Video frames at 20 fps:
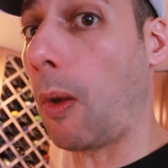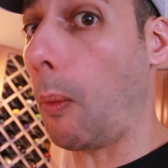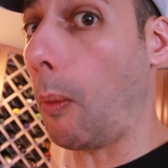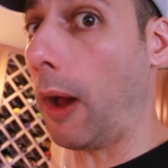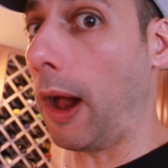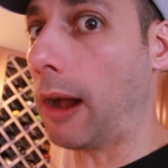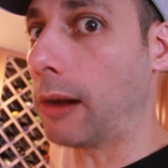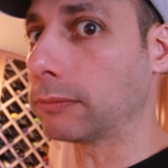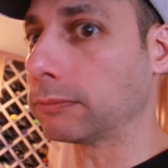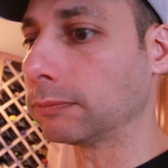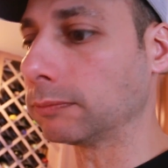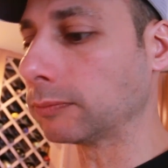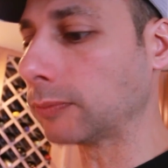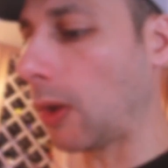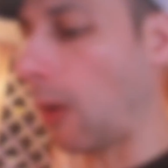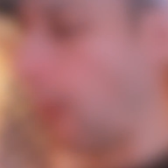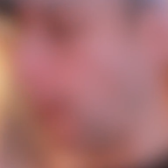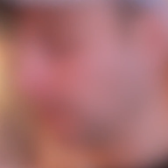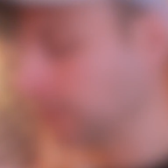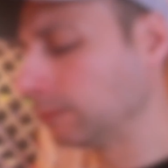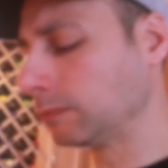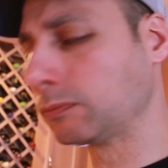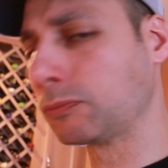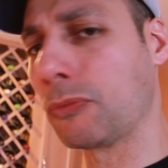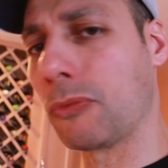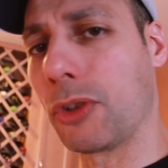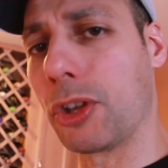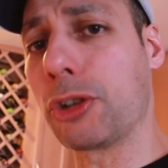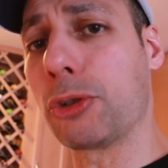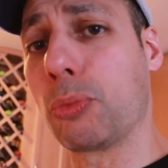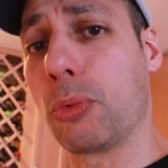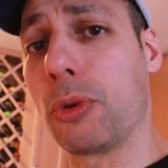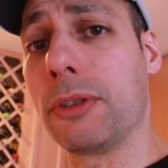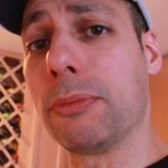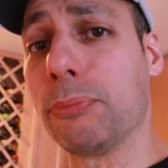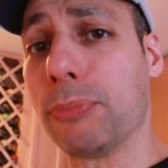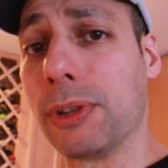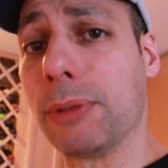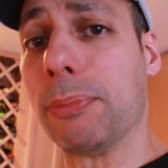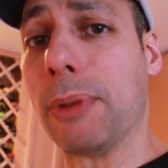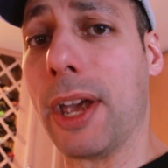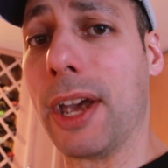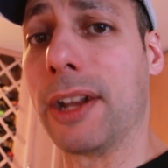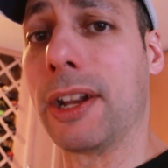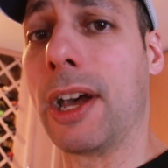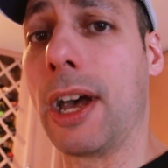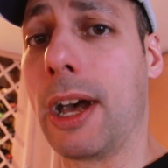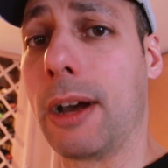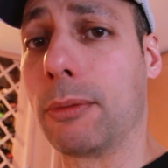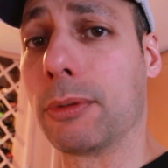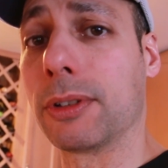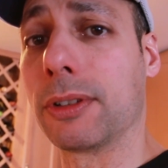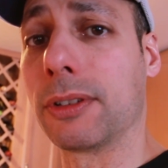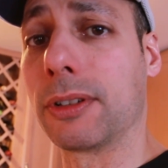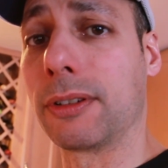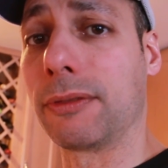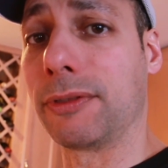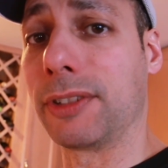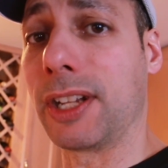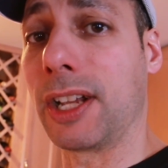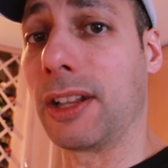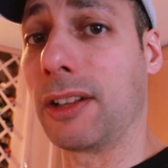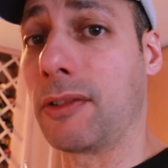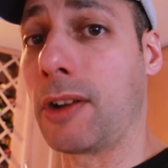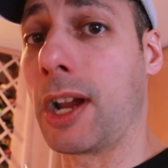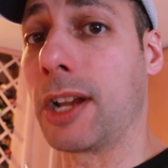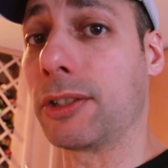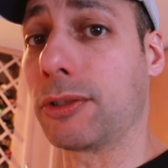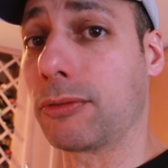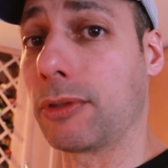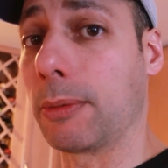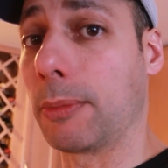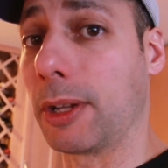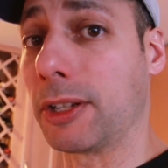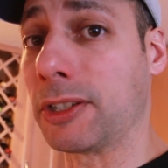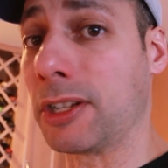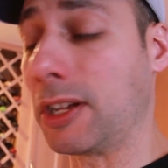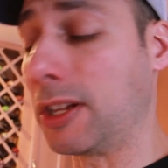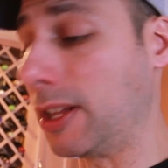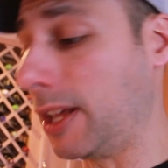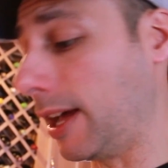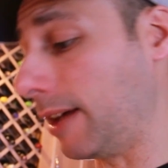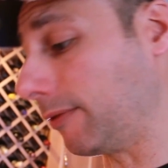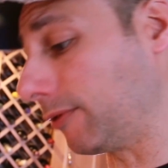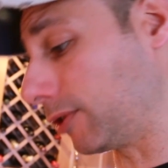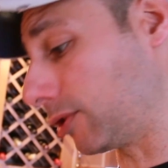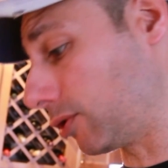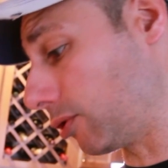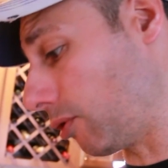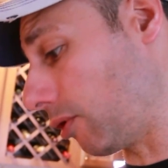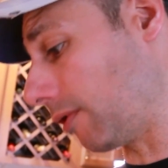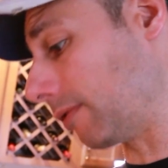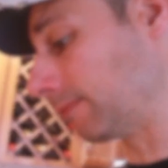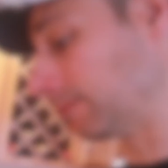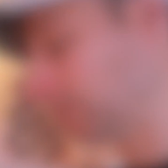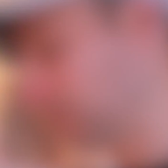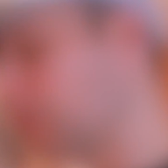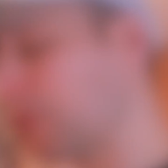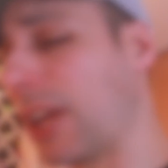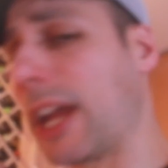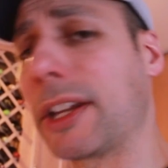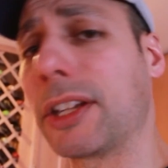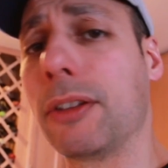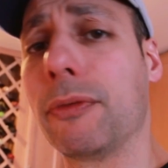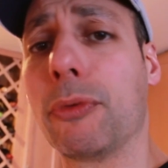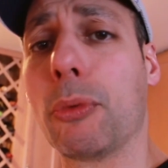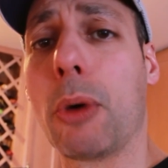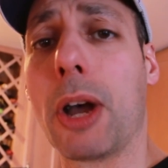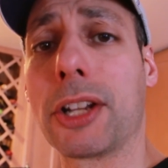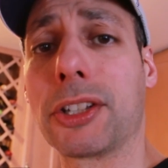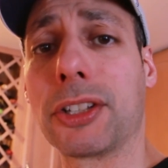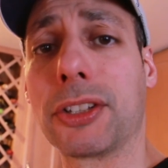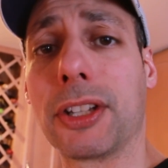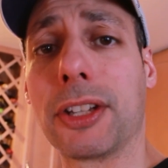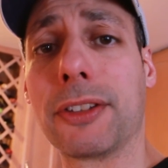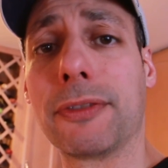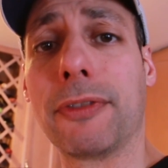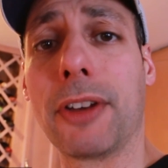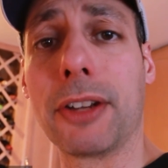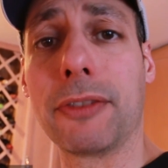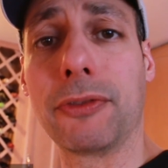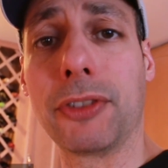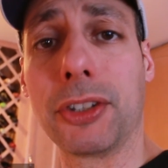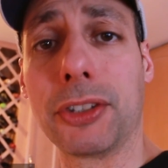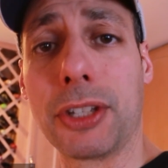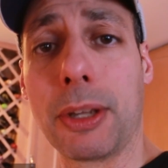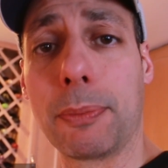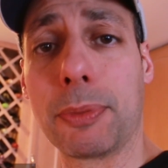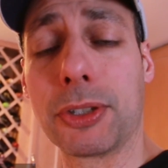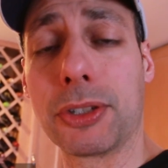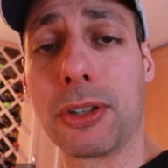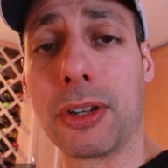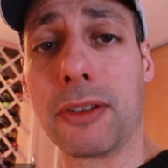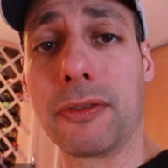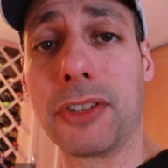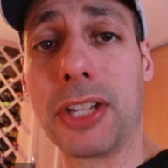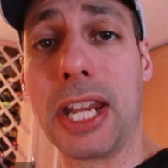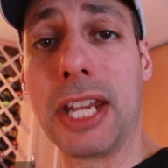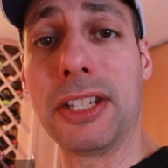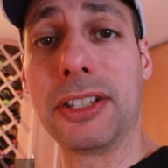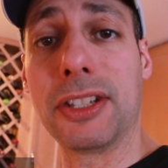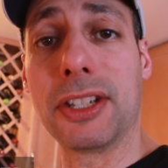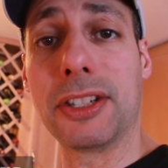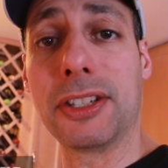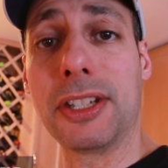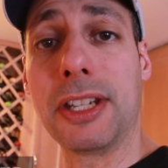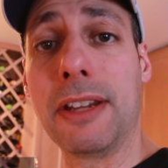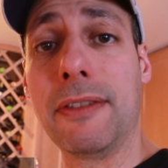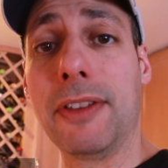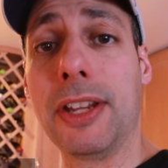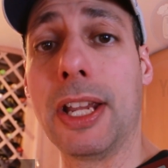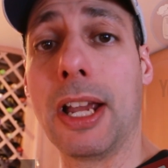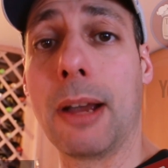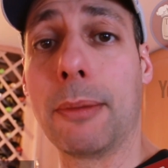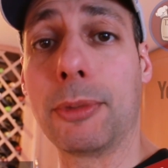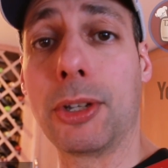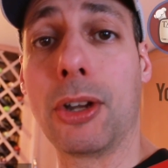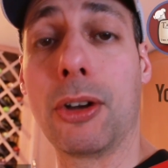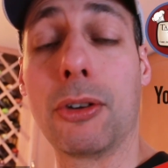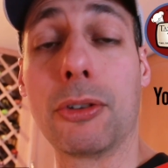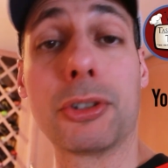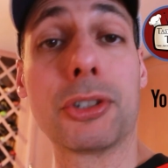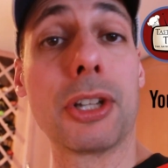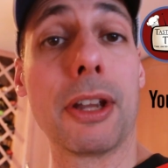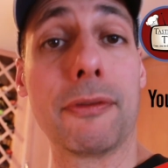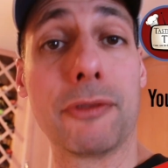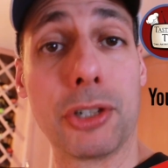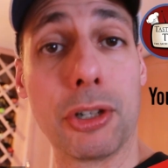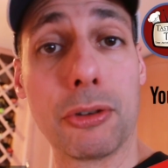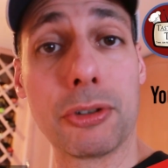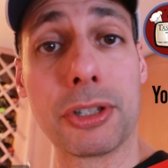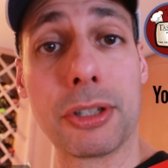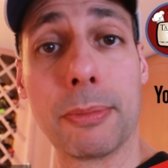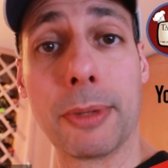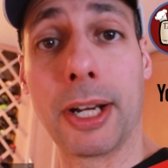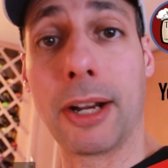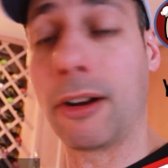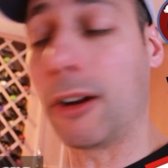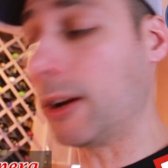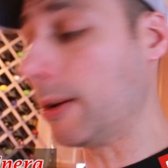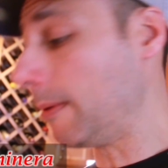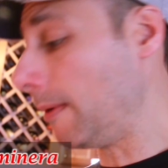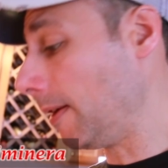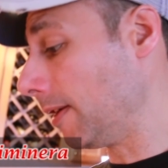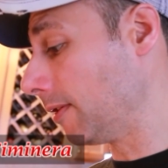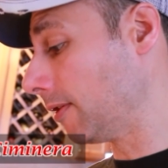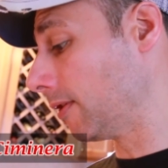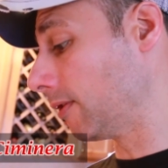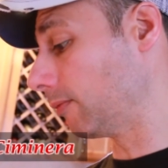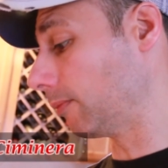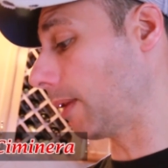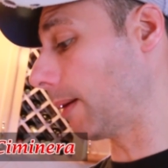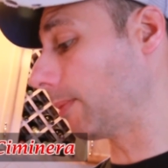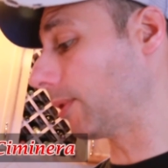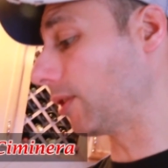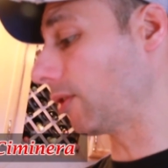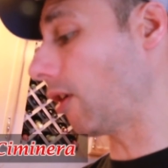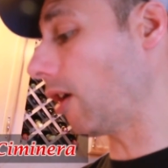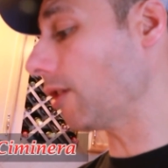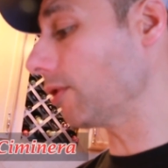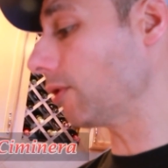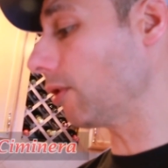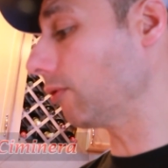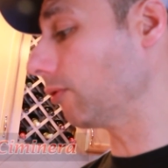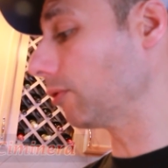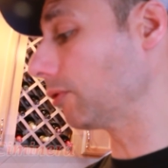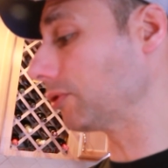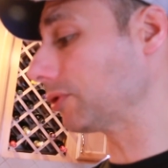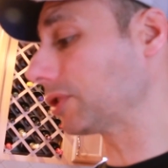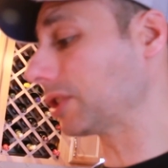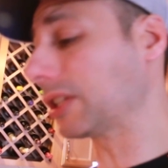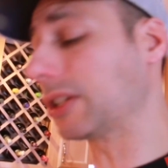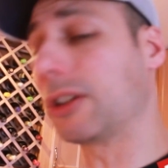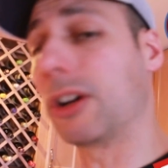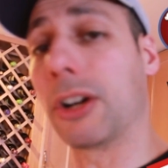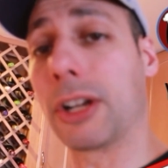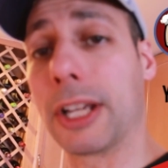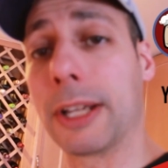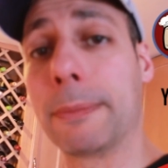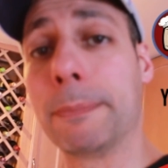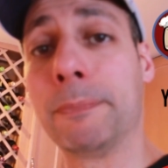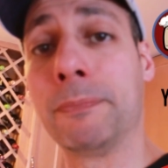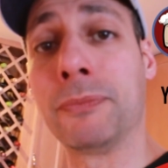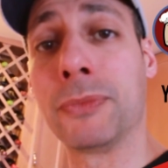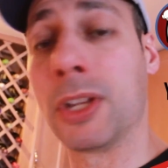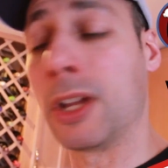Wow. This wouldn't be bad hot with a little vanilla ice cream, I'll tell you that for sure. Thank you for watching this fun-filled episode of Taste This TV. I'm your host, Chef Joe Ciminera. Remember, there are no rules in cooking.